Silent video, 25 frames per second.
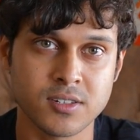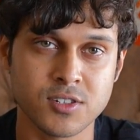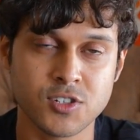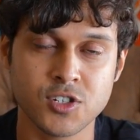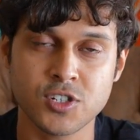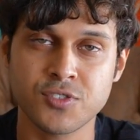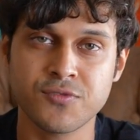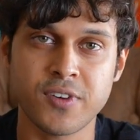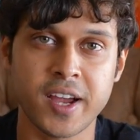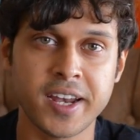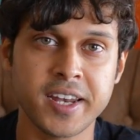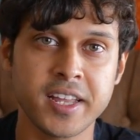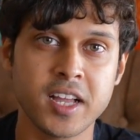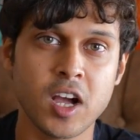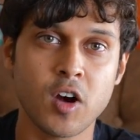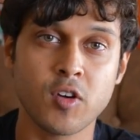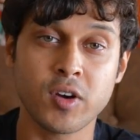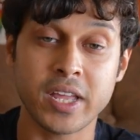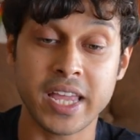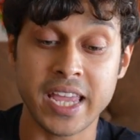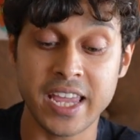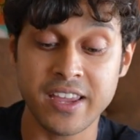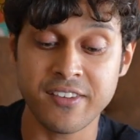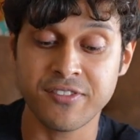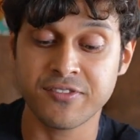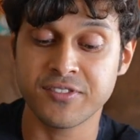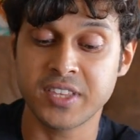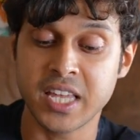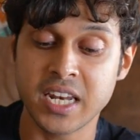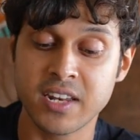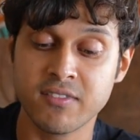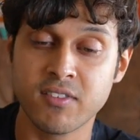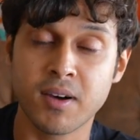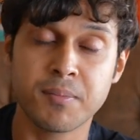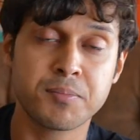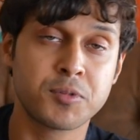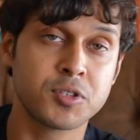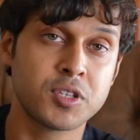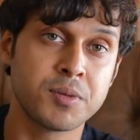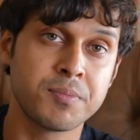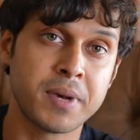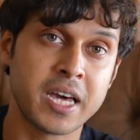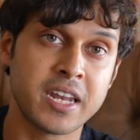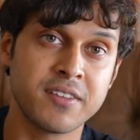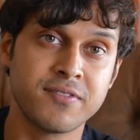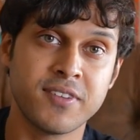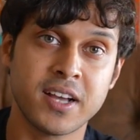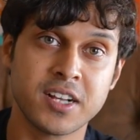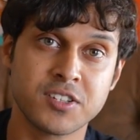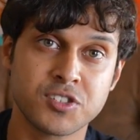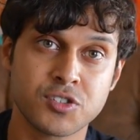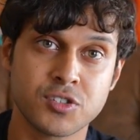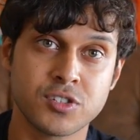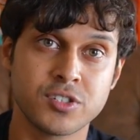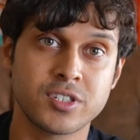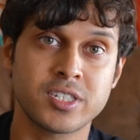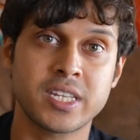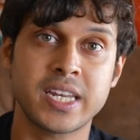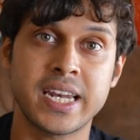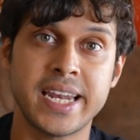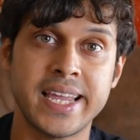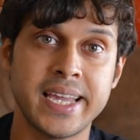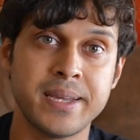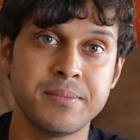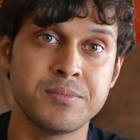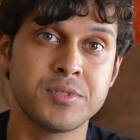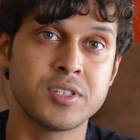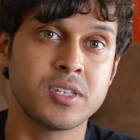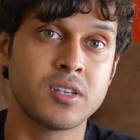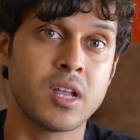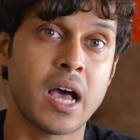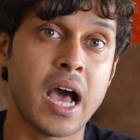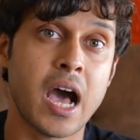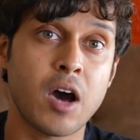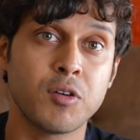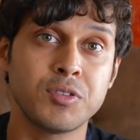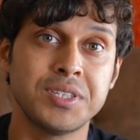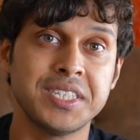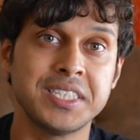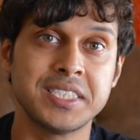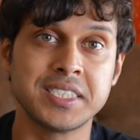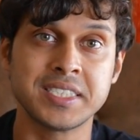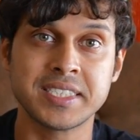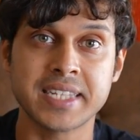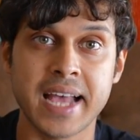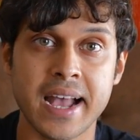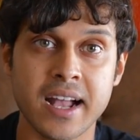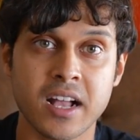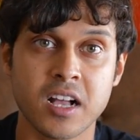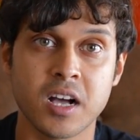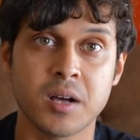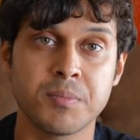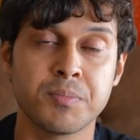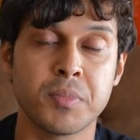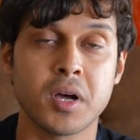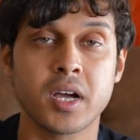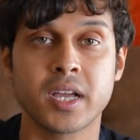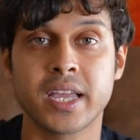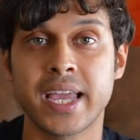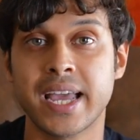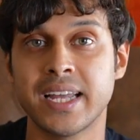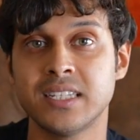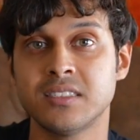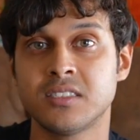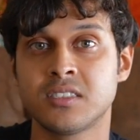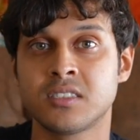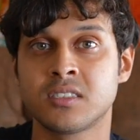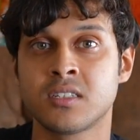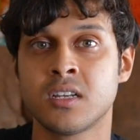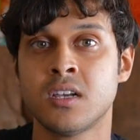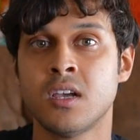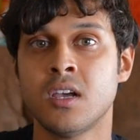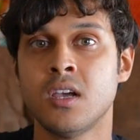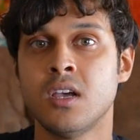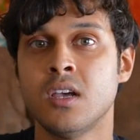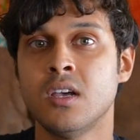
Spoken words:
just finding out if they live up to the manufacturer's claims and how they stack up against